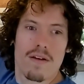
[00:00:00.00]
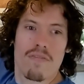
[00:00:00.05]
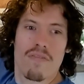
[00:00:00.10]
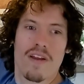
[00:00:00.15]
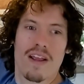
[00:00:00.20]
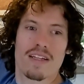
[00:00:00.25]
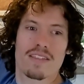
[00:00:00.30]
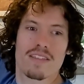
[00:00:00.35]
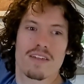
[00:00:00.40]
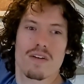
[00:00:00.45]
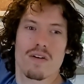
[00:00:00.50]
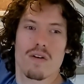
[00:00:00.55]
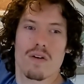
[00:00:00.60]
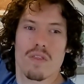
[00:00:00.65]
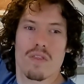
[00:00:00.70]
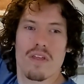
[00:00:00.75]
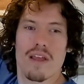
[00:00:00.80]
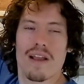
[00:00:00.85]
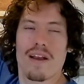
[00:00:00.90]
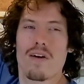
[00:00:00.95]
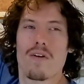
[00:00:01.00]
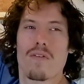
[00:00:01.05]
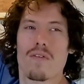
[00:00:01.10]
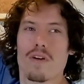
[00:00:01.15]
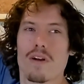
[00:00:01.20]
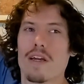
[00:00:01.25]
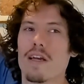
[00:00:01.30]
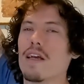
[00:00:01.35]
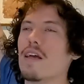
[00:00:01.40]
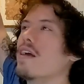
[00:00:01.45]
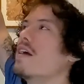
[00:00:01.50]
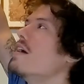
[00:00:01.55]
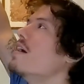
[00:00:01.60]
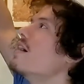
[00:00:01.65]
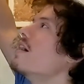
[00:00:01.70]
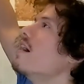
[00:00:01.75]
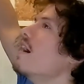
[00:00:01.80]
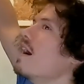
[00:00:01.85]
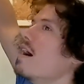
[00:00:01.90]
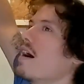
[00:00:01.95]
little thing over it
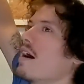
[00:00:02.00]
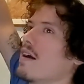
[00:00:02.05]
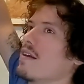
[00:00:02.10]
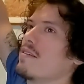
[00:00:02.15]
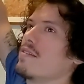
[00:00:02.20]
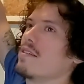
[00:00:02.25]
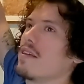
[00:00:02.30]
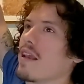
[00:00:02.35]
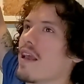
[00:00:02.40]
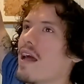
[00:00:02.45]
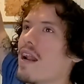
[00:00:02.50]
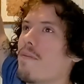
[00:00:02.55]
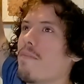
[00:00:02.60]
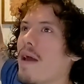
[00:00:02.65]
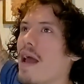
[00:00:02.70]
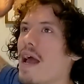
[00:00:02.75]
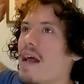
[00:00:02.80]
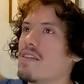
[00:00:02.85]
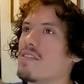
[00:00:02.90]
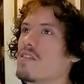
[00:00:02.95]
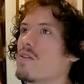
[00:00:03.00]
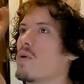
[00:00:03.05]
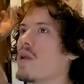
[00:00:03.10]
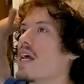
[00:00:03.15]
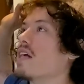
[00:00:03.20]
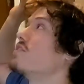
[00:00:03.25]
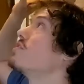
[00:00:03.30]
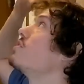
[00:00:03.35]
to kind of match. So we got